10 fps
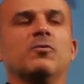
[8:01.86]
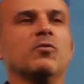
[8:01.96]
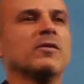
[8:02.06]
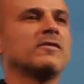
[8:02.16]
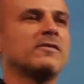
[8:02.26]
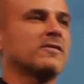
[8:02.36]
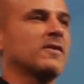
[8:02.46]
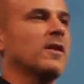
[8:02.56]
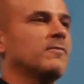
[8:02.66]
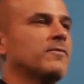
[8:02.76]
Where does this
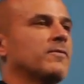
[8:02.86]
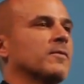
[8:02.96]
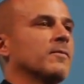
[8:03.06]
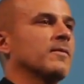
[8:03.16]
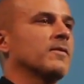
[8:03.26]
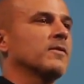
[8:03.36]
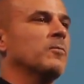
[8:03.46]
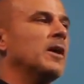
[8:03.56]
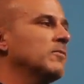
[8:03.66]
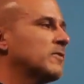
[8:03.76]
come from? The
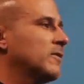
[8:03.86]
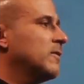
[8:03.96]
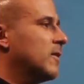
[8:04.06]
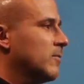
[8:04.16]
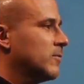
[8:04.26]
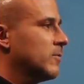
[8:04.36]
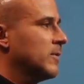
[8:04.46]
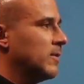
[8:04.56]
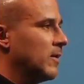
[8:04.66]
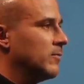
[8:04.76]
Bible says it comes from
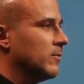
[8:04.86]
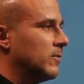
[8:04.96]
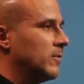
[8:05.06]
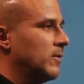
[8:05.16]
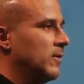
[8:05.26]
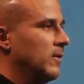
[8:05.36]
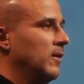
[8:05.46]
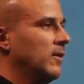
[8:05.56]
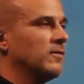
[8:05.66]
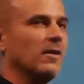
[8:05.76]
the devil,
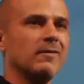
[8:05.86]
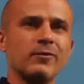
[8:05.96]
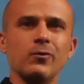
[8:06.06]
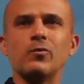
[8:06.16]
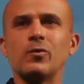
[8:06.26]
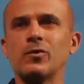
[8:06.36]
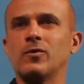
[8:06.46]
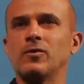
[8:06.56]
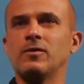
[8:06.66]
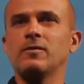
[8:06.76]
it's of the
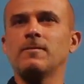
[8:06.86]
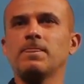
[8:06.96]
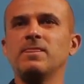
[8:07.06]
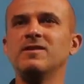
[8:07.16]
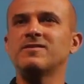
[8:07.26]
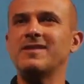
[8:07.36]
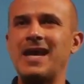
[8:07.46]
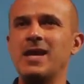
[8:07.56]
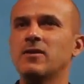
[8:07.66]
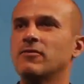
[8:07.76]
world. This
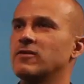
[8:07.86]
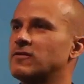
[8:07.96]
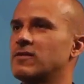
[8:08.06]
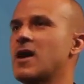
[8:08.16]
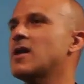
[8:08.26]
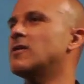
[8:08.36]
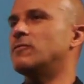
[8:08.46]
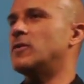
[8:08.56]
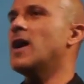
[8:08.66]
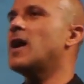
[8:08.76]
anger is not
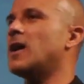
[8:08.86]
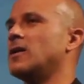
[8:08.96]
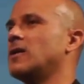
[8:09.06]
of God.